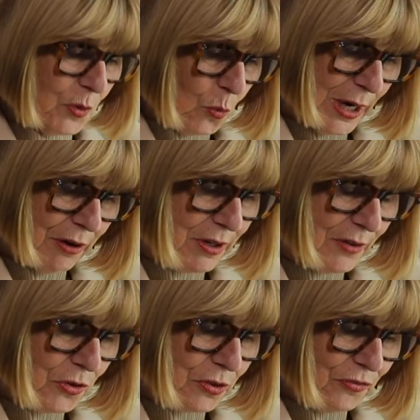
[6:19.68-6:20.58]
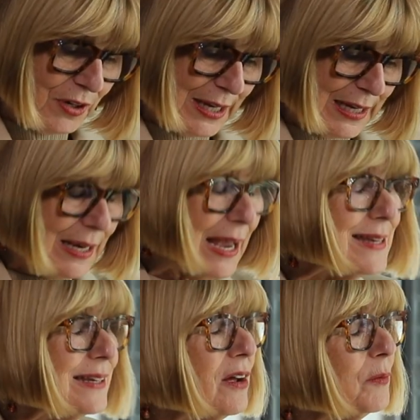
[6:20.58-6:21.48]
where, and I've got a figure here,
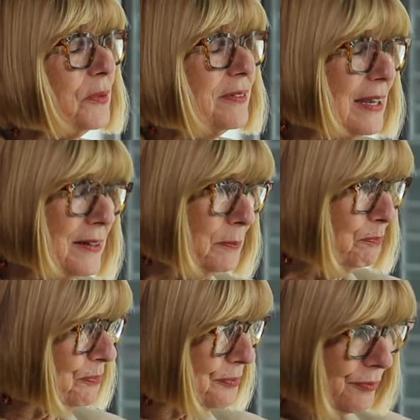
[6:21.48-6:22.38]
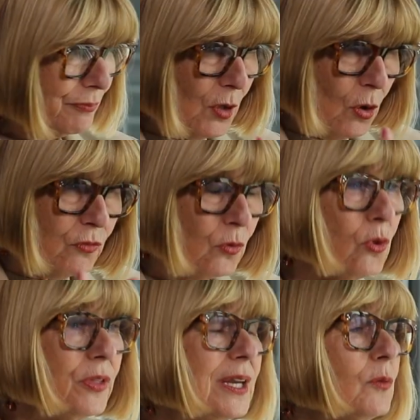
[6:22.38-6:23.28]
89% of
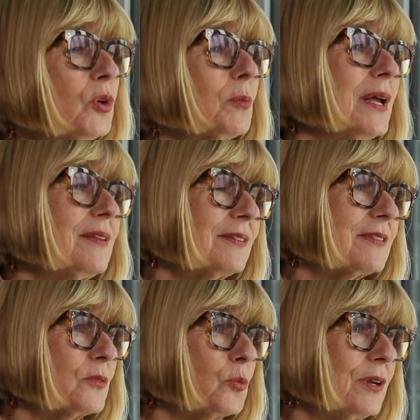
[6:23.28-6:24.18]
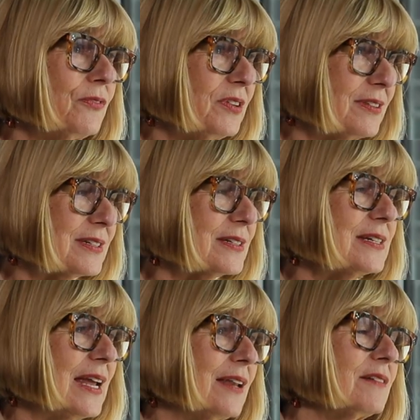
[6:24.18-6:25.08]
all the workplaces that we've
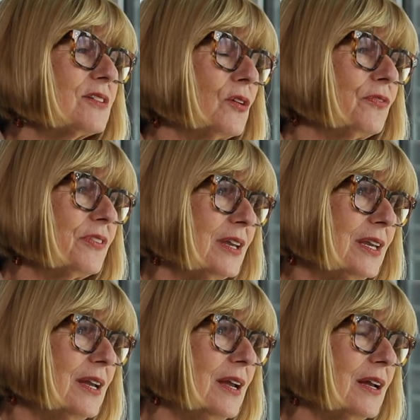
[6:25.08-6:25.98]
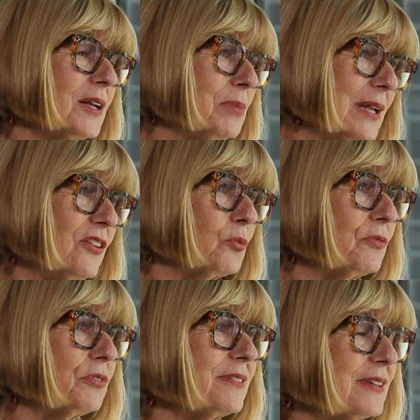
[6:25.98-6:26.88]
visited and of the complaints
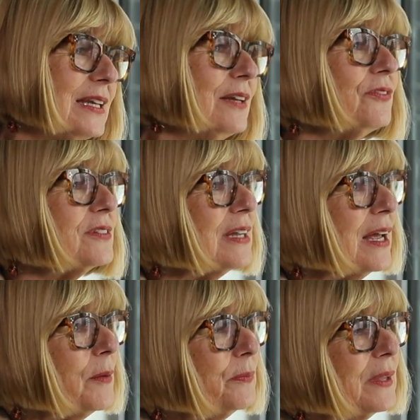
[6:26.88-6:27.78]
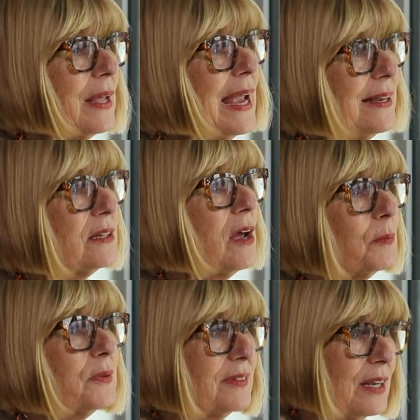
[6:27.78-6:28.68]
we've received,
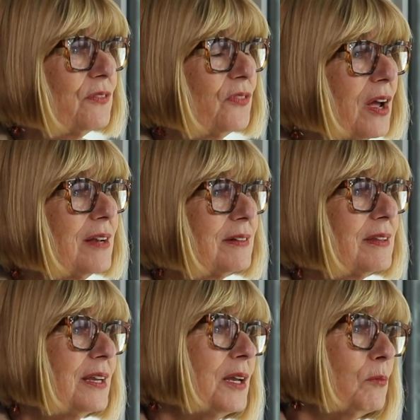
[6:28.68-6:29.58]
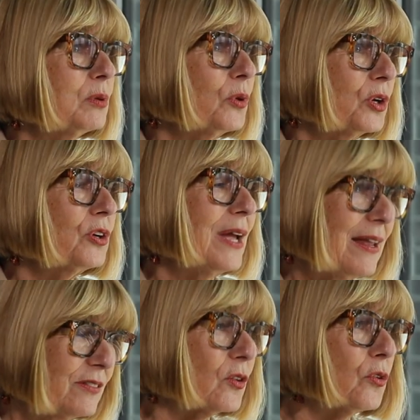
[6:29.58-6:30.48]
89% find the employer
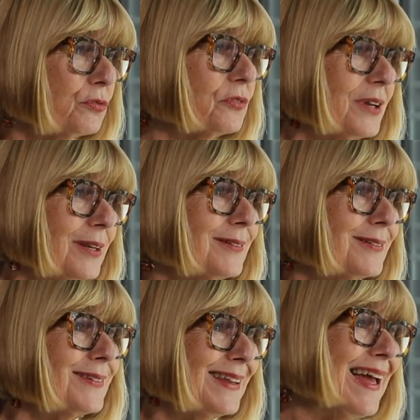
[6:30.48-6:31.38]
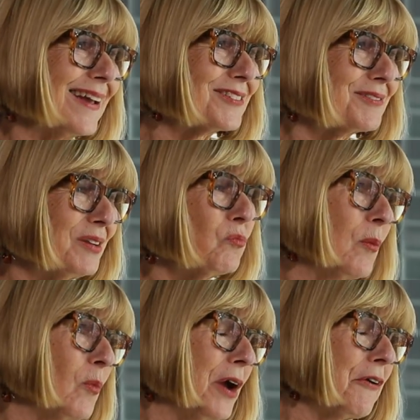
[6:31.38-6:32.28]
has contravened the Act in
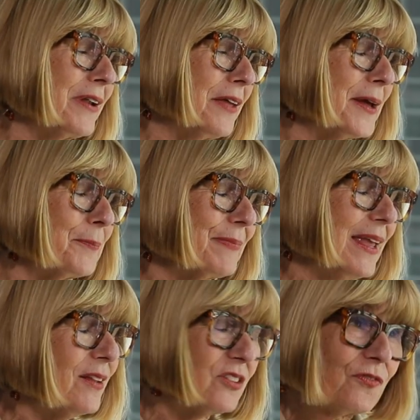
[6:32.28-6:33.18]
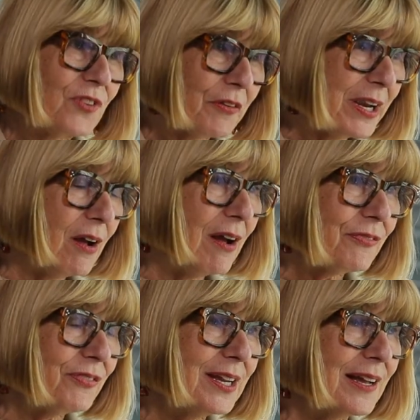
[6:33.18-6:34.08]
one way or another. It's a very high
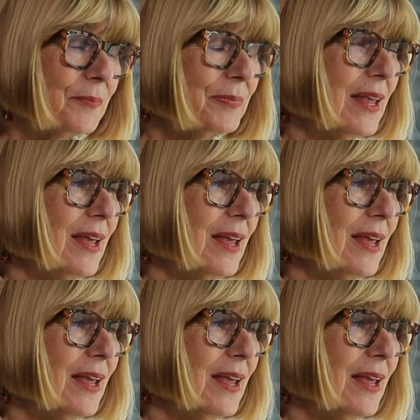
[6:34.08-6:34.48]
figure.